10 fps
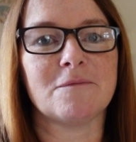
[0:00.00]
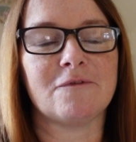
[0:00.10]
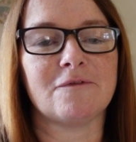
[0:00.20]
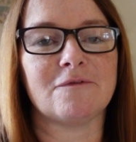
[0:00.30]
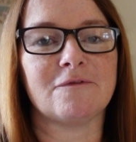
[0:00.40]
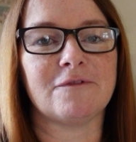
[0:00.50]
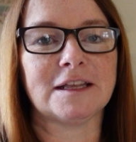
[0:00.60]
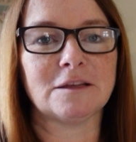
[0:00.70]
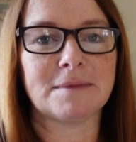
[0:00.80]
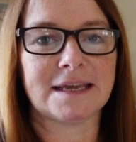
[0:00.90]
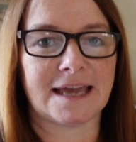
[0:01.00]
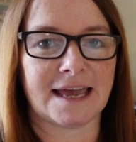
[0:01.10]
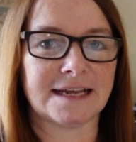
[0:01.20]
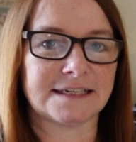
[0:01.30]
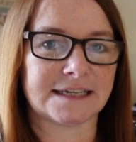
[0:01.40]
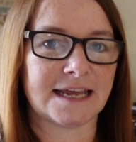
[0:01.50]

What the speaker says: filming it